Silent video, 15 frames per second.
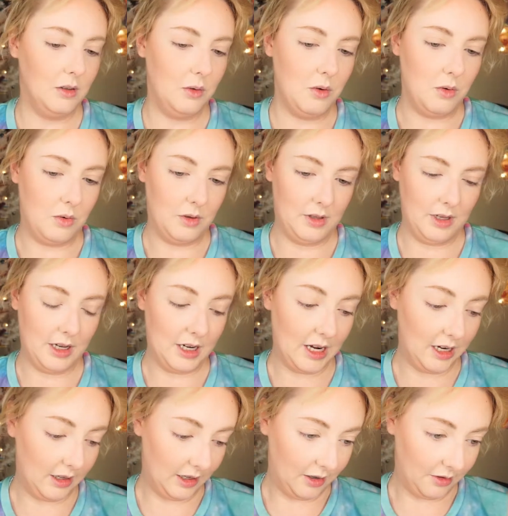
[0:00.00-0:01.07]
Ooh, that
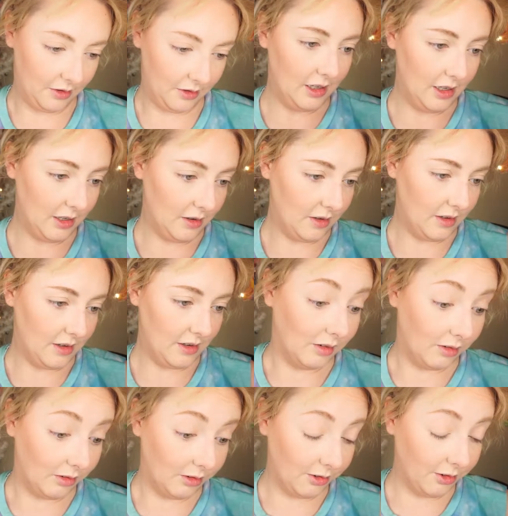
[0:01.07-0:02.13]
highlighter's getting
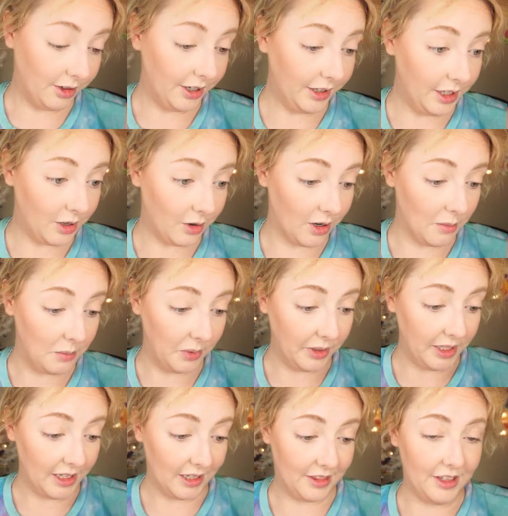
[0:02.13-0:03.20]
really
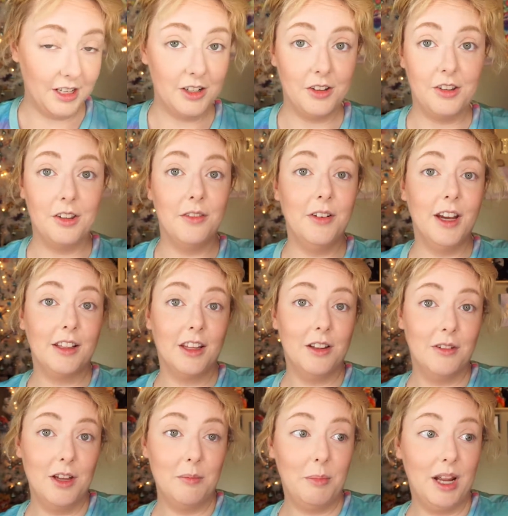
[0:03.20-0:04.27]
crumbly. I think just the fact that I've
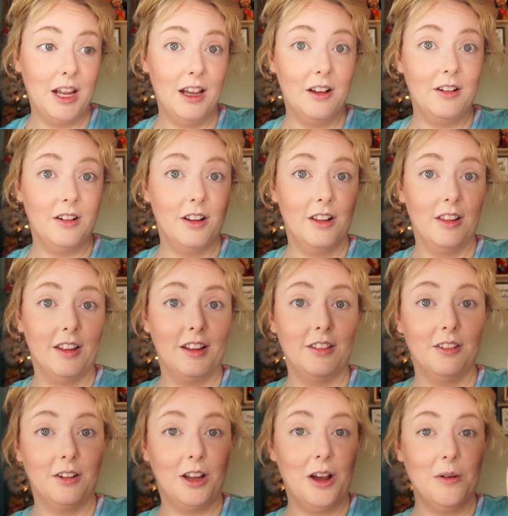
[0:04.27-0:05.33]
hit pan on it, like,
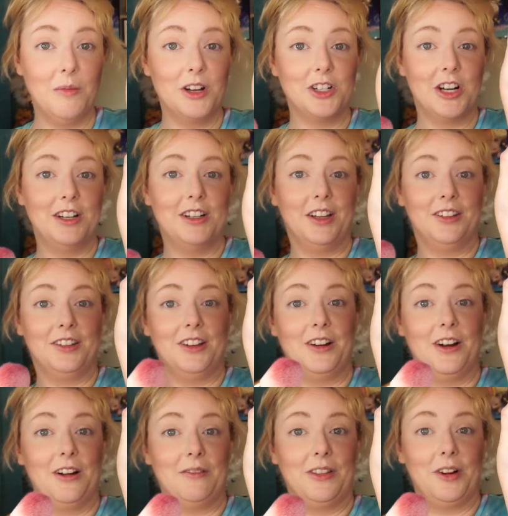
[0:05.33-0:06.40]
look how much I dusted
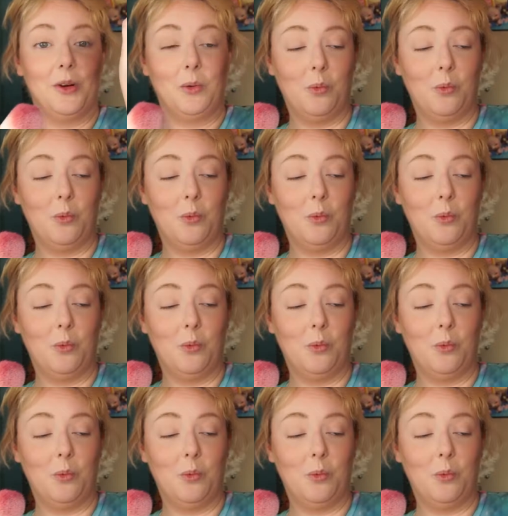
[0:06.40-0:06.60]
off there.